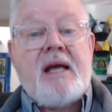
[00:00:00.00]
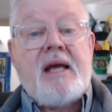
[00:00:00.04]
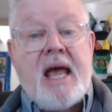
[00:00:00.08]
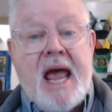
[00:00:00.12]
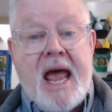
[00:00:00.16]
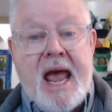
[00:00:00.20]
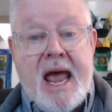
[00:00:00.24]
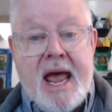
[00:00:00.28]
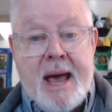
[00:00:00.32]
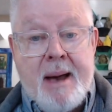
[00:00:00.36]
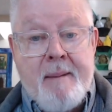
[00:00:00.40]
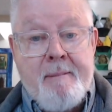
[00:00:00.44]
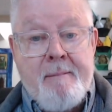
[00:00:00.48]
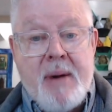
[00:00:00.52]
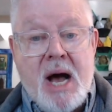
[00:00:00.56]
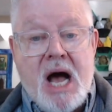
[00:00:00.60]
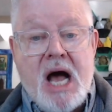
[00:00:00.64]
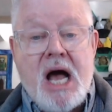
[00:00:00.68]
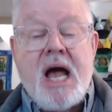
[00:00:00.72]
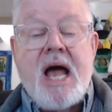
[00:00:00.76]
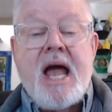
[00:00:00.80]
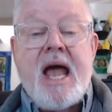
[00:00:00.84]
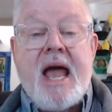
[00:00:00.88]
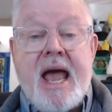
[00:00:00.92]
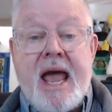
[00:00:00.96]
M.
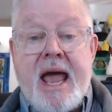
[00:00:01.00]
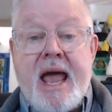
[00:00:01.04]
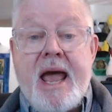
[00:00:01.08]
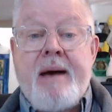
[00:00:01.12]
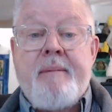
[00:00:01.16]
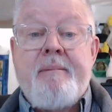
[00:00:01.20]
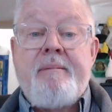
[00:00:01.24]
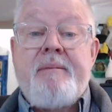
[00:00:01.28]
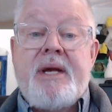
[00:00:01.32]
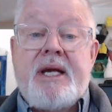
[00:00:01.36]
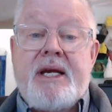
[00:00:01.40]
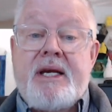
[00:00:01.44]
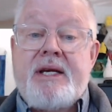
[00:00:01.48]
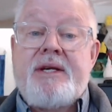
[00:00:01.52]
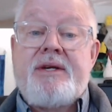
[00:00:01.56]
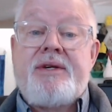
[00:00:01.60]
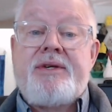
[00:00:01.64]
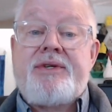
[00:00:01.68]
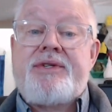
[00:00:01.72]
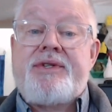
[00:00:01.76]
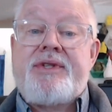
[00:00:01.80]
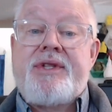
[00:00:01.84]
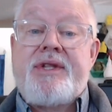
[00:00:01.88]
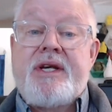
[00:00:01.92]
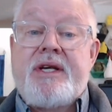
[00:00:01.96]
M
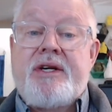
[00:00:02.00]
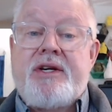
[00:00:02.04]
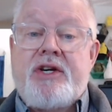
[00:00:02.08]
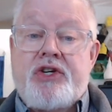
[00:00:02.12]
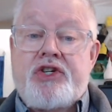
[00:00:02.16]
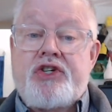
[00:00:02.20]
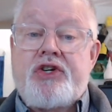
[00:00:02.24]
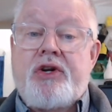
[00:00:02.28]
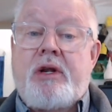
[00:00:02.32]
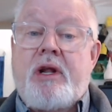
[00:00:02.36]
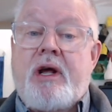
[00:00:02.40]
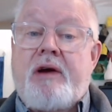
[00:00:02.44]
is the initial